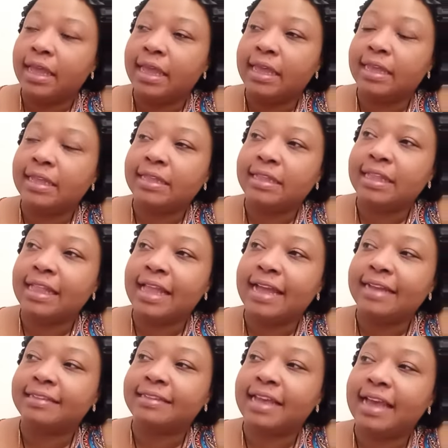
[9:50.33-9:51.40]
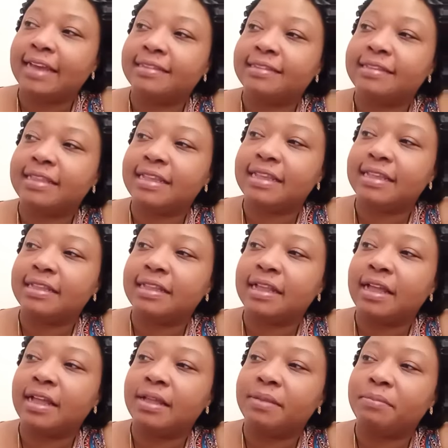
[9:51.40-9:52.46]
And the last accident
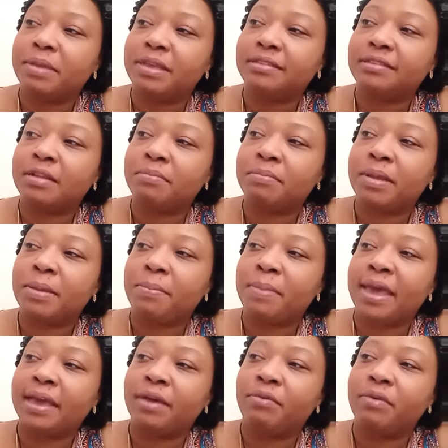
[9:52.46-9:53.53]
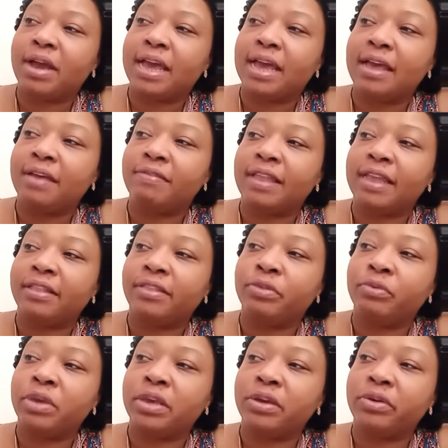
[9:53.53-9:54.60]
um, messed up my back where I have like
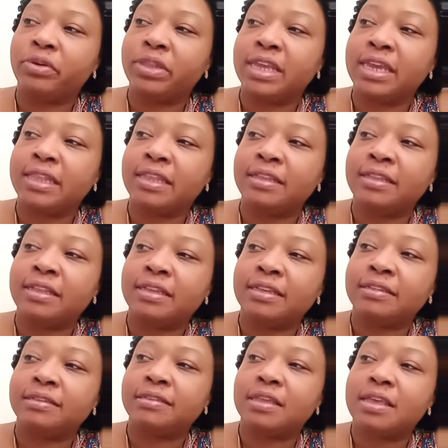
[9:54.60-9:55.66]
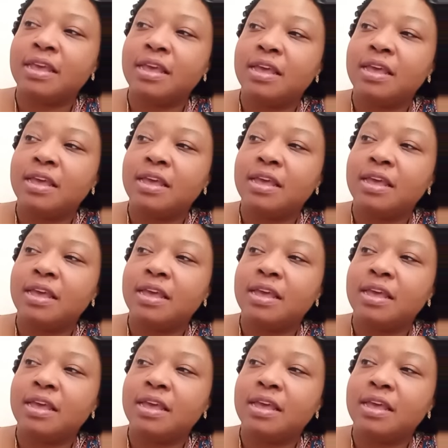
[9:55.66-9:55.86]
three herniated discs